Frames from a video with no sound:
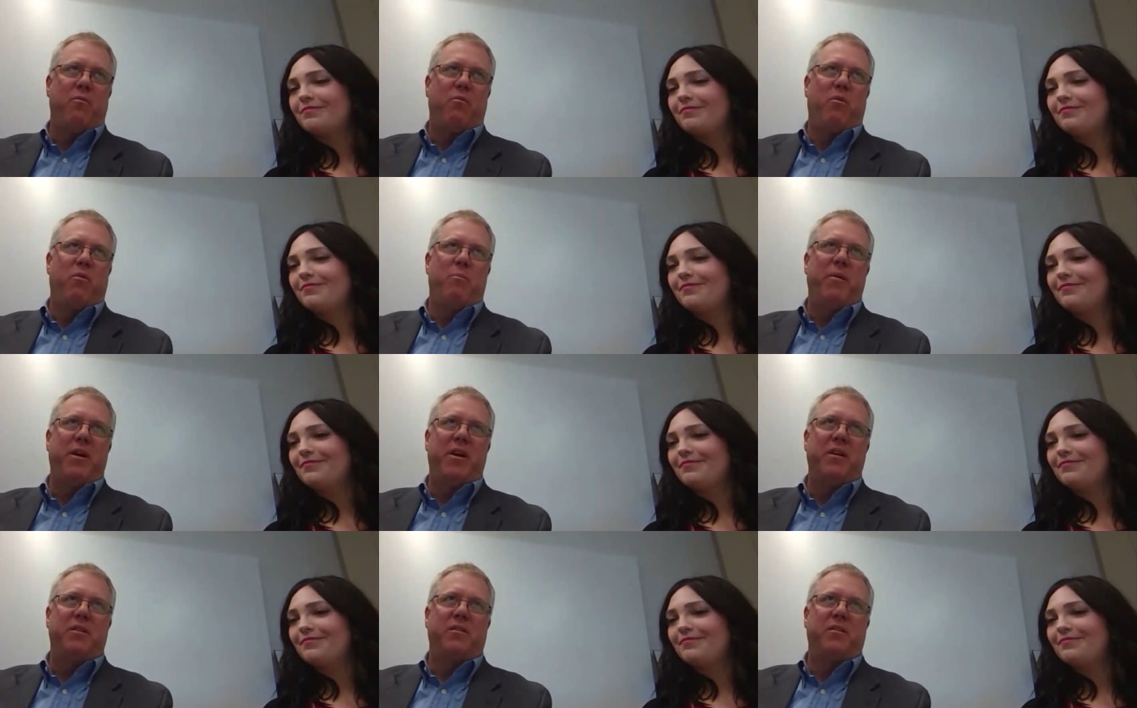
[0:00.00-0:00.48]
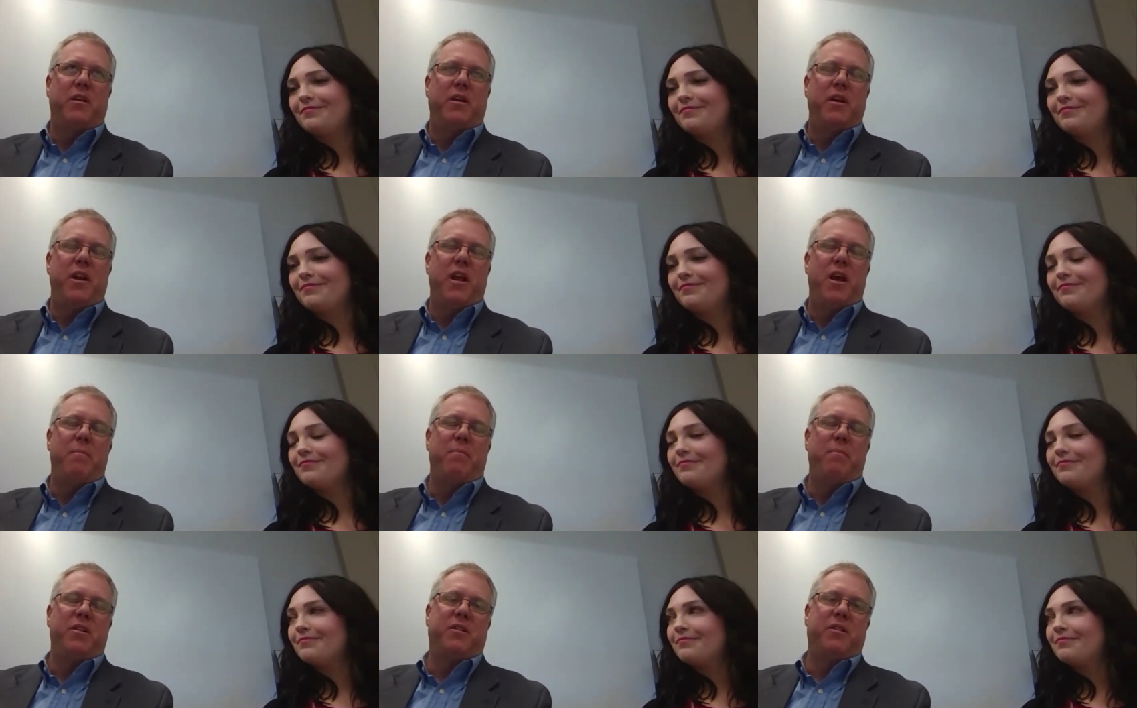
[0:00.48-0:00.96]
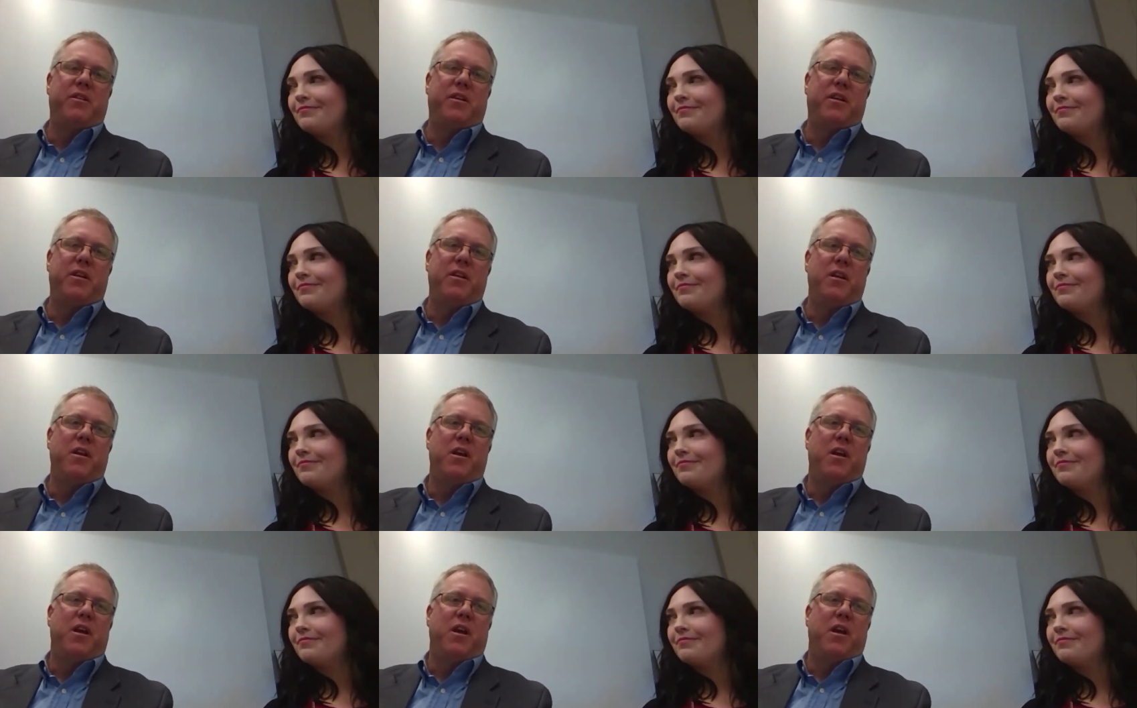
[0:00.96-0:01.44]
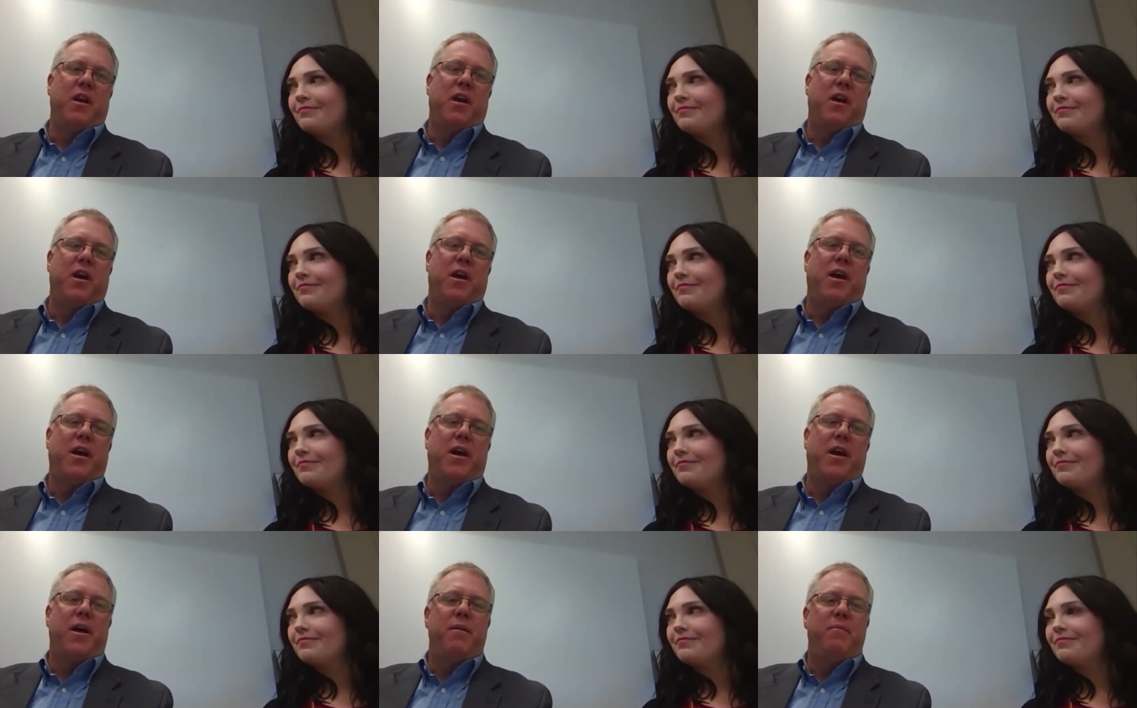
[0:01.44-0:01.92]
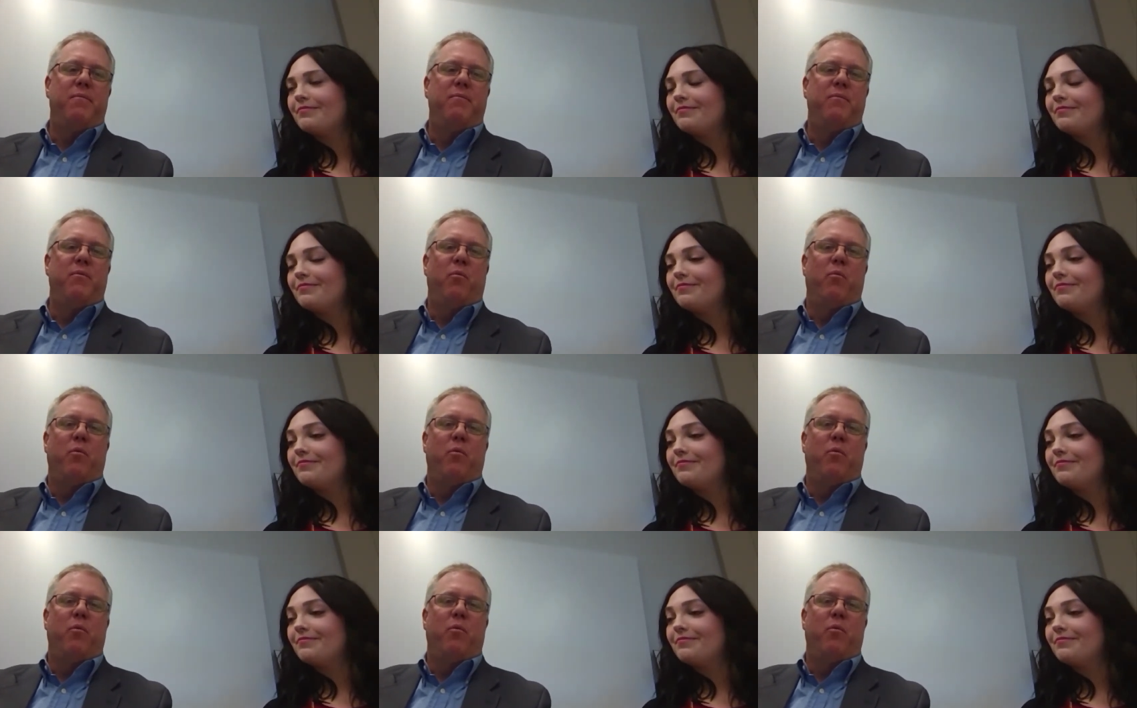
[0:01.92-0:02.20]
Speaker 1: We're based in Edmonton. Um,